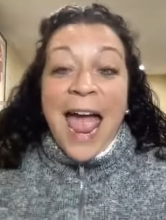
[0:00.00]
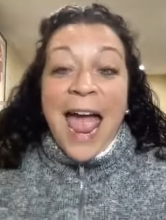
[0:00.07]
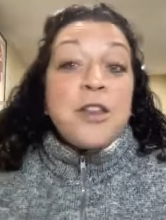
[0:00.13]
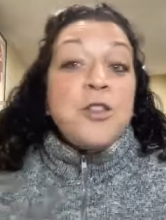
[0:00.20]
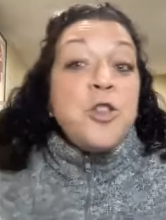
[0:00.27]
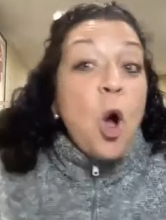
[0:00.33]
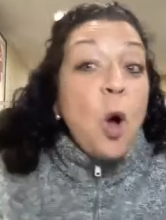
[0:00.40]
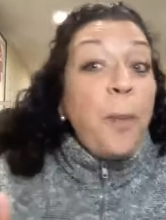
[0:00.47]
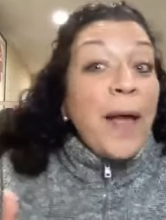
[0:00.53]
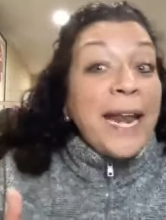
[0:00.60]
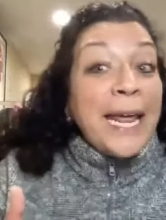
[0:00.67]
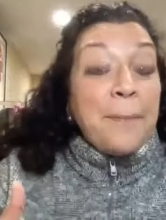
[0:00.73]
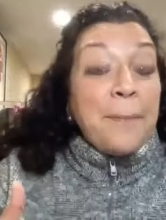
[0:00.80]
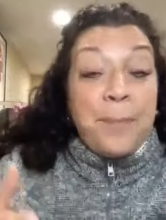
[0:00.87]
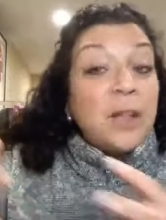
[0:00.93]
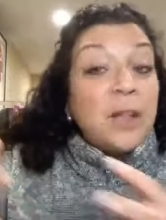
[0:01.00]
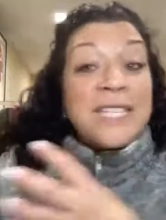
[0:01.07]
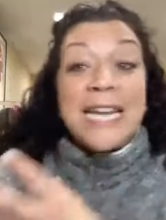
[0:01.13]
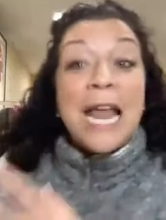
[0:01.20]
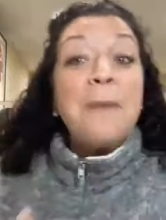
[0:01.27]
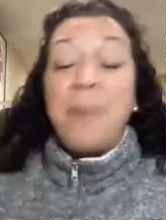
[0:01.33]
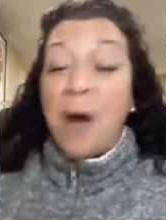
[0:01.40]
And nobody builds
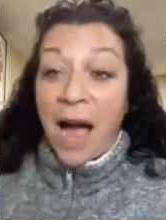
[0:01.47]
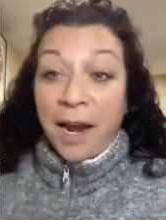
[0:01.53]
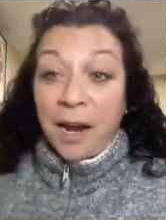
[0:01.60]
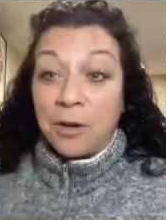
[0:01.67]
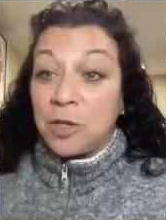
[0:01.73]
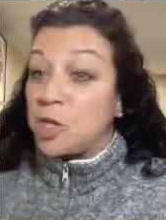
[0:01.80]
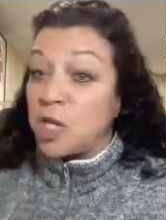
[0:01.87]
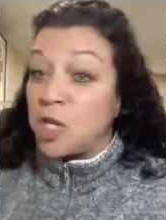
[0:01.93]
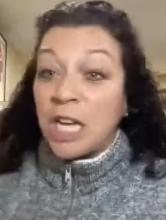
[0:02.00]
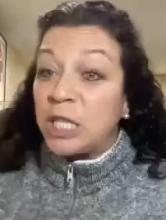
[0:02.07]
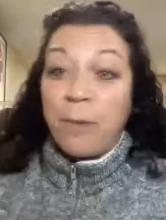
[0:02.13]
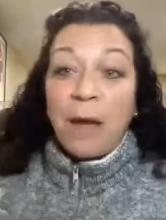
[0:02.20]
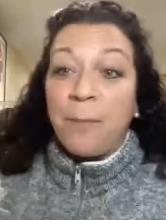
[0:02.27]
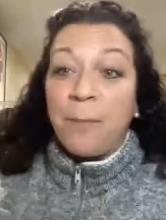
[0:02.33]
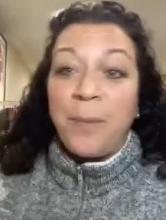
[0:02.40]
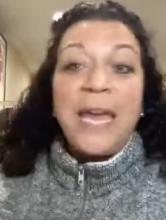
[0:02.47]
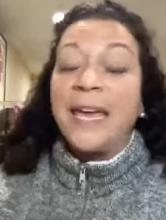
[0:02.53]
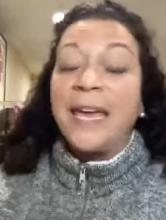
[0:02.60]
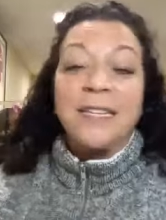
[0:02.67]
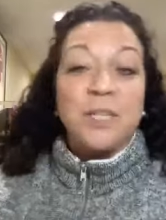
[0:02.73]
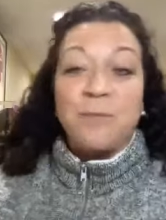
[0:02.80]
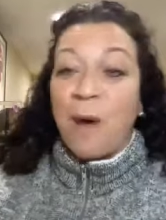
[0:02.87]
an empire just by
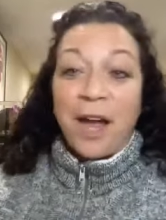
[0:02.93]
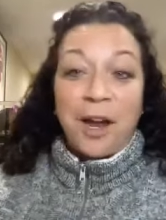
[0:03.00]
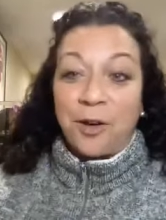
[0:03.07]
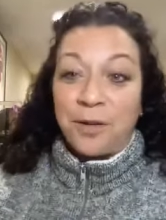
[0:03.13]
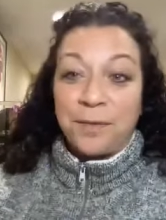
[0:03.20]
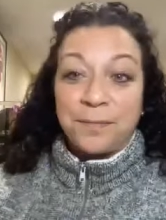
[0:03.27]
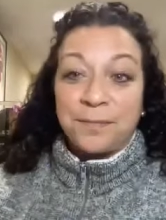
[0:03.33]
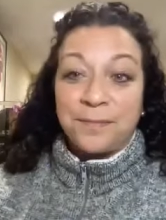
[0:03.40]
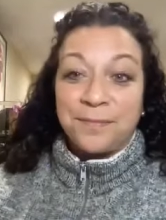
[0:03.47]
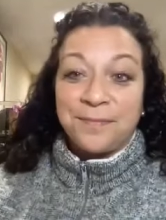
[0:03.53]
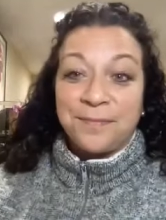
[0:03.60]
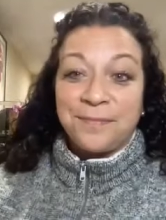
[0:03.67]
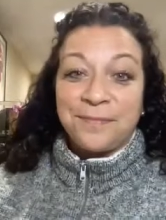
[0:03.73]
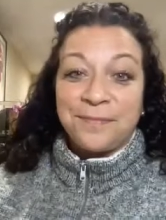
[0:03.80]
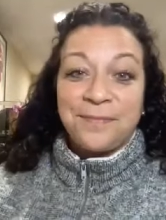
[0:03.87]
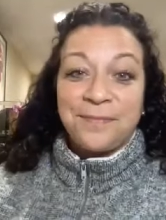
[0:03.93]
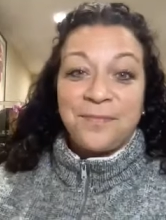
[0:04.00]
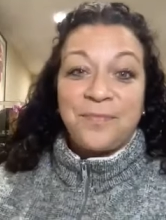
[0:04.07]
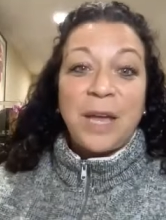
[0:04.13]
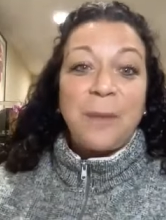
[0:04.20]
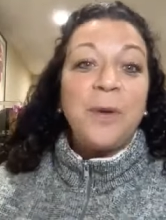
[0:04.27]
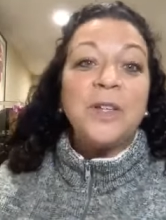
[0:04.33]
being inspired.
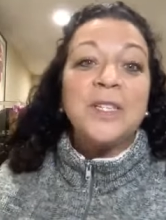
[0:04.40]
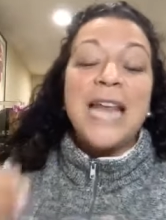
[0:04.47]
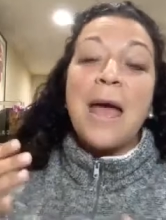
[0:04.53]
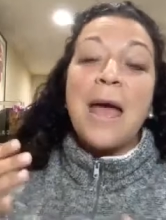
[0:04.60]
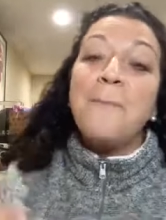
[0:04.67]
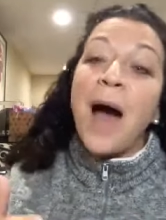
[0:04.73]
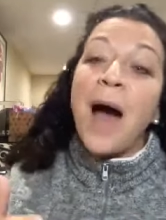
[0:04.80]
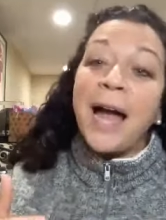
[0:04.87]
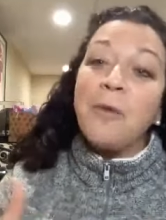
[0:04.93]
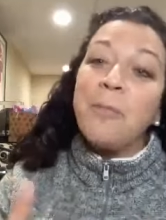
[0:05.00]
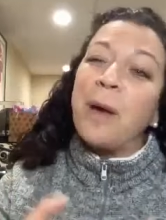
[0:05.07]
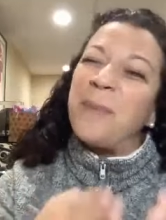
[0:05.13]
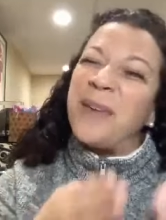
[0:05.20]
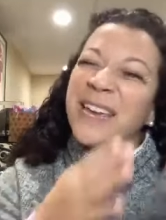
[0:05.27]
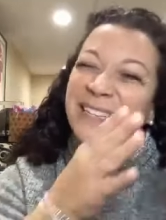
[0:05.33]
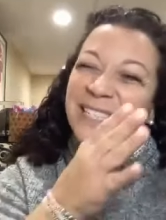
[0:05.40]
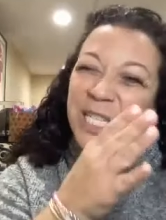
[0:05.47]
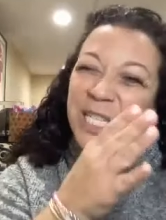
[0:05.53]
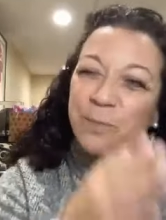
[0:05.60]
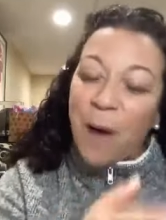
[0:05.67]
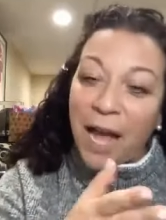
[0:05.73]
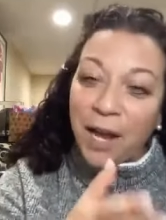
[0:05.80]
They build an empire by being
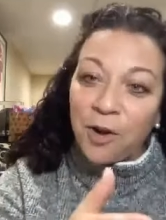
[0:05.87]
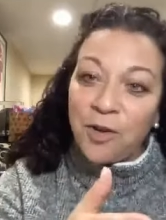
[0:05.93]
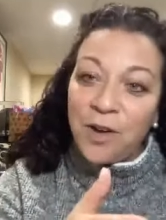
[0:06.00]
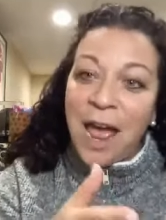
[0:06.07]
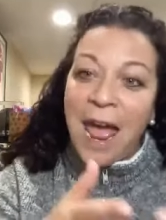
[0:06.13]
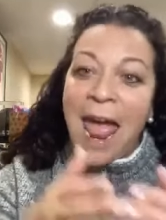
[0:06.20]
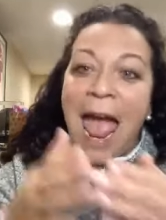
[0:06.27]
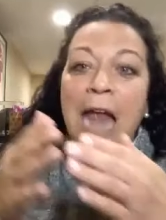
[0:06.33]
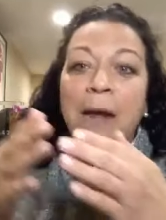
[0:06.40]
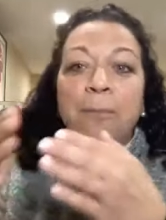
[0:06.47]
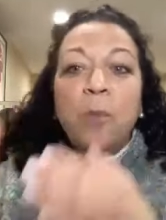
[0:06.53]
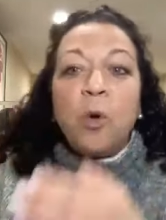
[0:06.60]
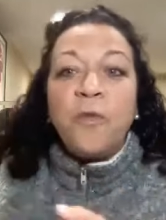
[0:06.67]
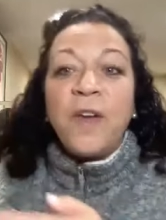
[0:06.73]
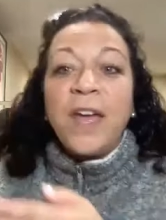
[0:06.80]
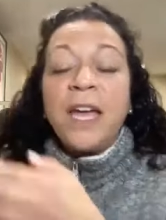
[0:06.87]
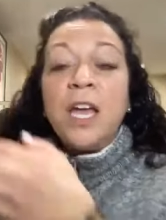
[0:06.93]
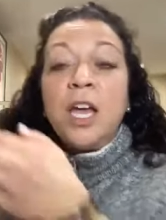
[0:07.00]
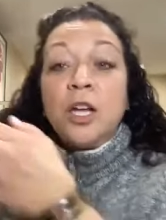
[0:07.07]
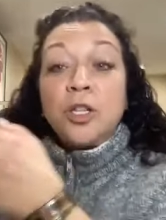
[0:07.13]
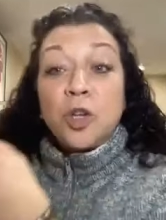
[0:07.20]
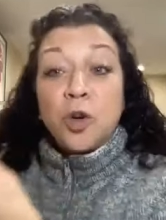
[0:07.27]
inspired and
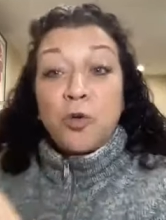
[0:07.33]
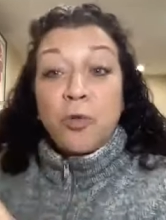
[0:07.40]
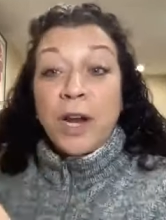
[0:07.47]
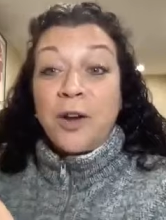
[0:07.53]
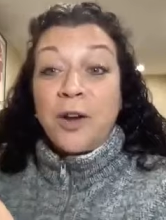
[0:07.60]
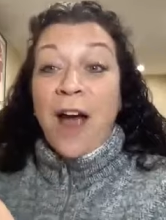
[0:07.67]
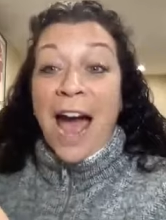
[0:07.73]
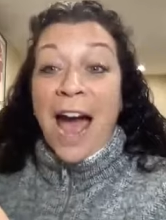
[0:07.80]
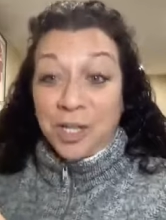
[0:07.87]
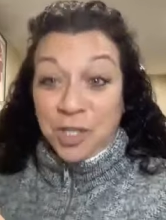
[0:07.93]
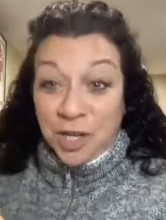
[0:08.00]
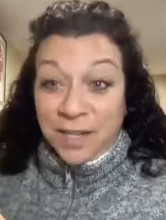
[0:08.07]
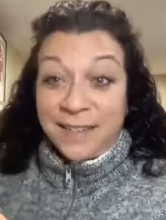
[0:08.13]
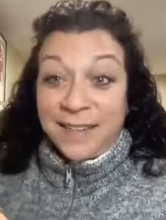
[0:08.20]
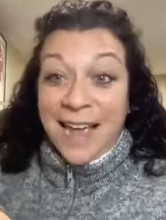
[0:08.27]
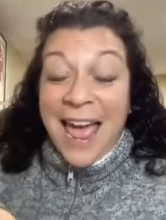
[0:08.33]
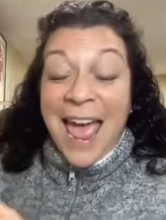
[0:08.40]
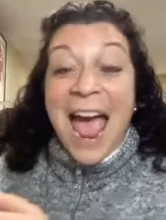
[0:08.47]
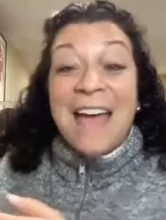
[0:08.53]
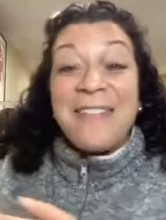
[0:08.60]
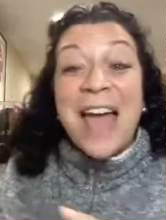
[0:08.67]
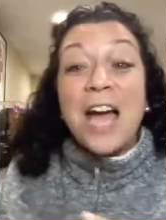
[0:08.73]
moving to greater action.
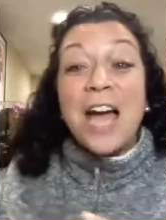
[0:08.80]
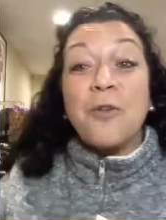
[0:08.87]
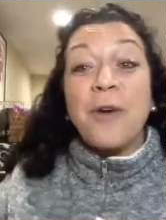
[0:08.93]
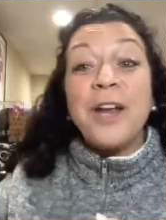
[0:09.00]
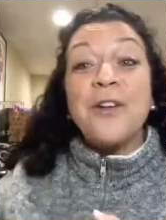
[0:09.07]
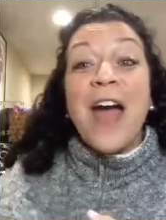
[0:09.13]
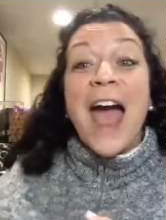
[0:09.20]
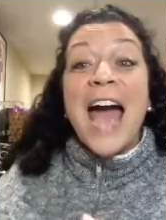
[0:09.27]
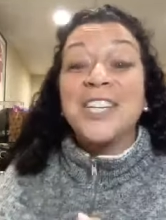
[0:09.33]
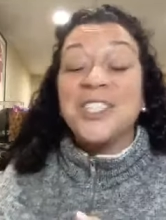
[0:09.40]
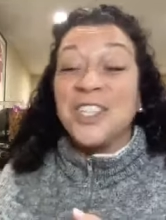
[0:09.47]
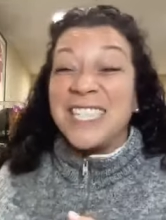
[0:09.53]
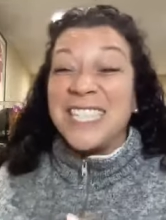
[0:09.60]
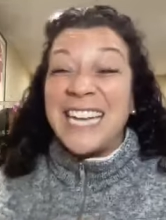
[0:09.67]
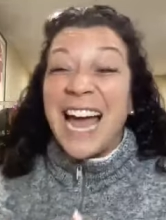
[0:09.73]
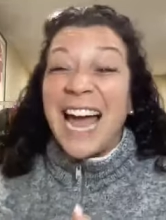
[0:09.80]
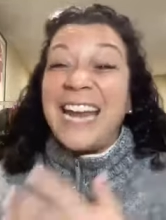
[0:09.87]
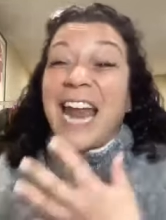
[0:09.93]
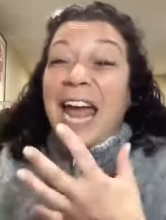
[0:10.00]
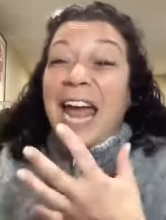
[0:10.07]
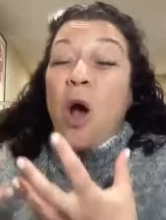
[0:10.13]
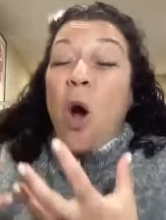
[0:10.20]
And that greater action tonight,
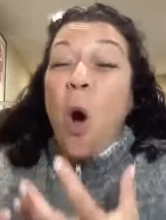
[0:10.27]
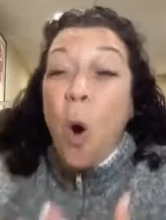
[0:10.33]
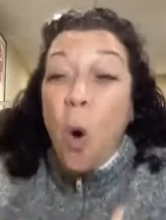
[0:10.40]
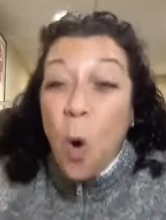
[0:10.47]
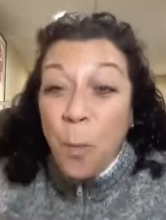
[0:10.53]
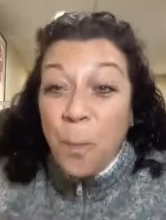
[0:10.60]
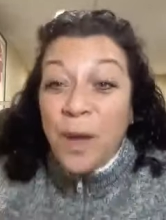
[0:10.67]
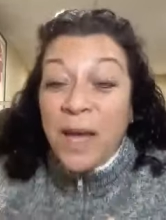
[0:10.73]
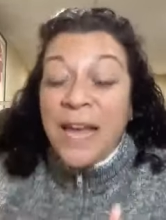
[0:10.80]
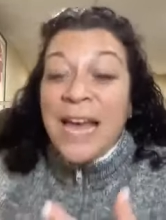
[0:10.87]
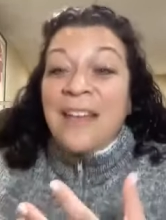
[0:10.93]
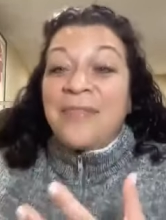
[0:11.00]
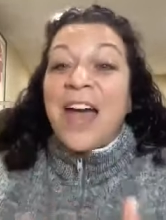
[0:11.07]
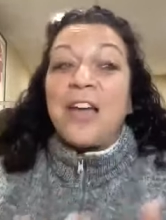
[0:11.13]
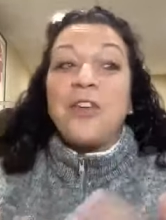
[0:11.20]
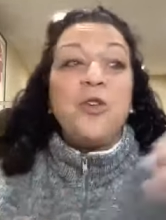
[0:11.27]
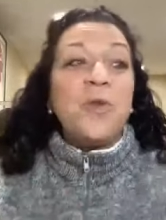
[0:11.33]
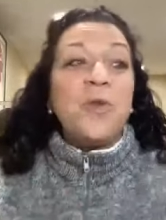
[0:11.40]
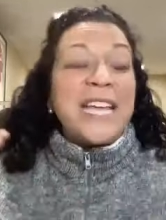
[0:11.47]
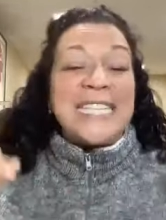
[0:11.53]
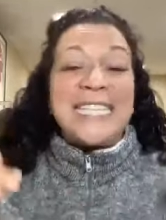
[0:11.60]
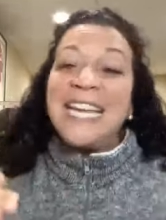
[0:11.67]
I hope that you
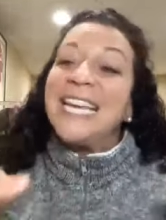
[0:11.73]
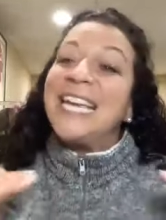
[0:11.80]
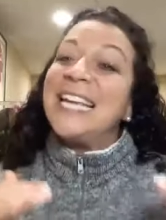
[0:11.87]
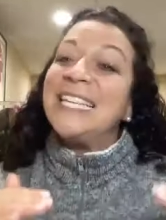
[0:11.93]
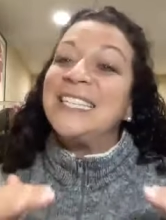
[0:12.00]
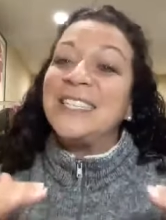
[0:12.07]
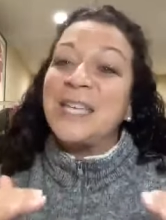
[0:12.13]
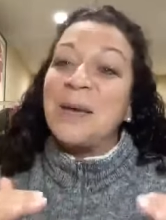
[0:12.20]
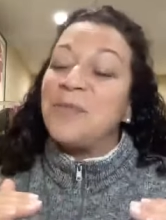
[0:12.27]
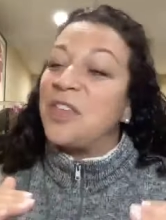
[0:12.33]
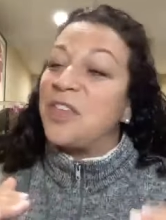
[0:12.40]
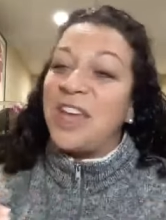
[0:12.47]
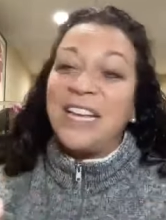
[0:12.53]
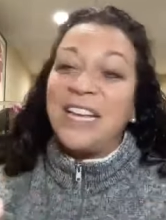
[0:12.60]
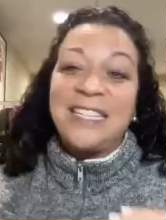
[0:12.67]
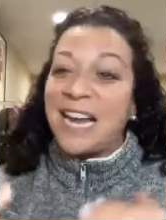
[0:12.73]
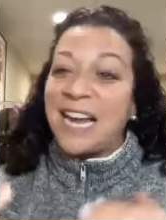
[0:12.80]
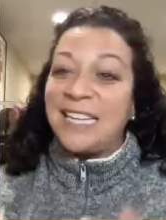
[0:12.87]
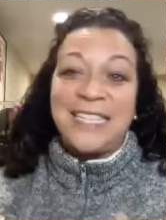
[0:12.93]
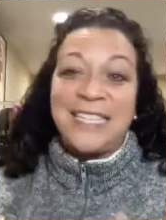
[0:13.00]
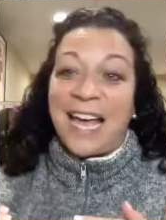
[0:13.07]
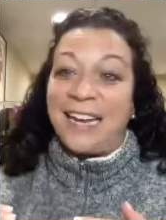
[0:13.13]
can dig into some of the things that I
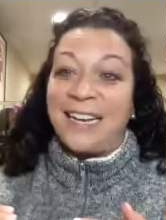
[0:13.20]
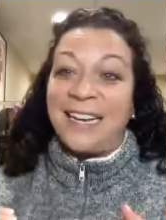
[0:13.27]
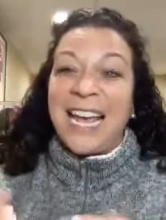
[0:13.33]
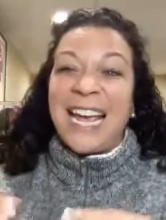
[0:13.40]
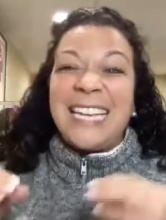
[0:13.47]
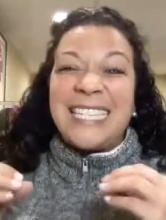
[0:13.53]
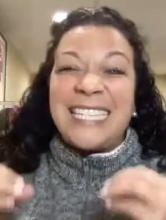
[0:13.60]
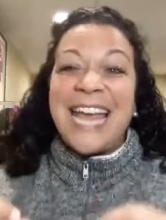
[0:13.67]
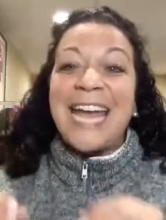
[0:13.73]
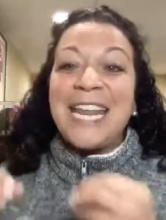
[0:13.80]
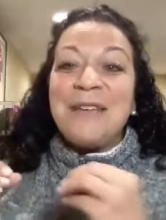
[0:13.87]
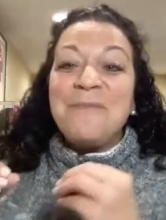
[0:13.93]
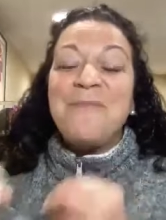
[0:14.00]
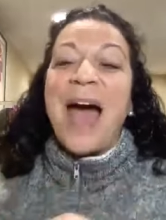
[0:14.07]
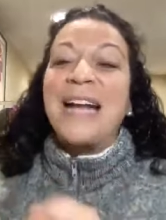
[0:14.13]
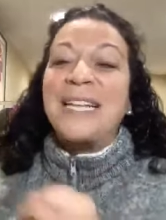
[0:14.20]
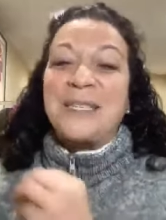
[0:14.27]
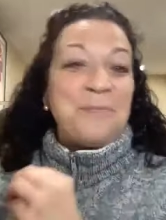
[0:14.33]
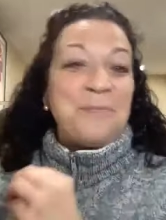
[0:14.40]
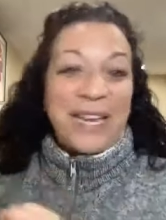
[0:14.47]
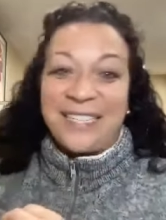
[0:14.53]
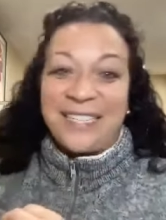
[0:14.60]
said is getting back to
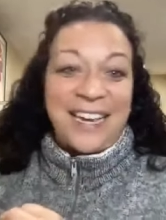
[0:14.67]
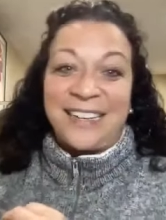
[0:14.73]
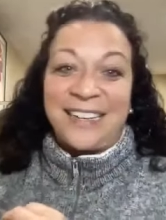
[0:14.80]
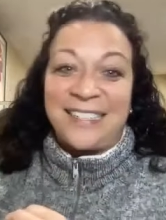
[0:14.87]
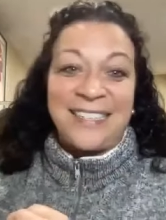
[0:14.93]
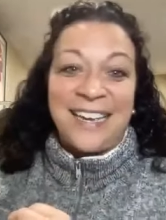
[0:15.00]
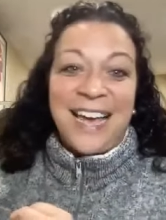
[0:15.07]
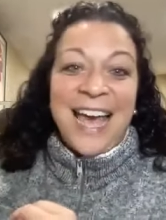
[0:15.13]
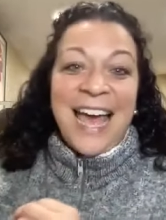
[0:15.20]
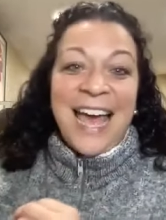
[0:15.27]
basics,